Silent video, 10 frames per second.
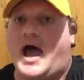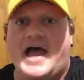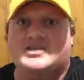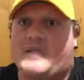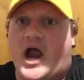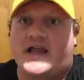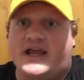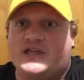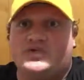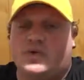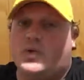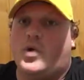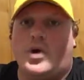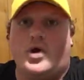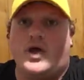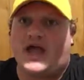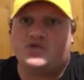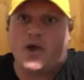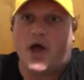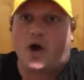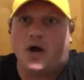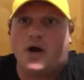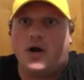as American as we are.